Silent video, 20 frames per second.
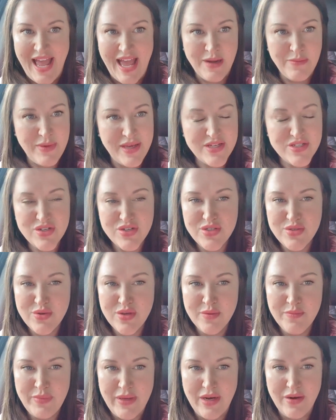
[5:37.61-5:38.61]
and make sure you
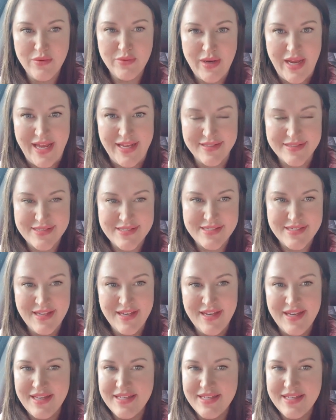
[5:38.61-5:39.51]
compare rates.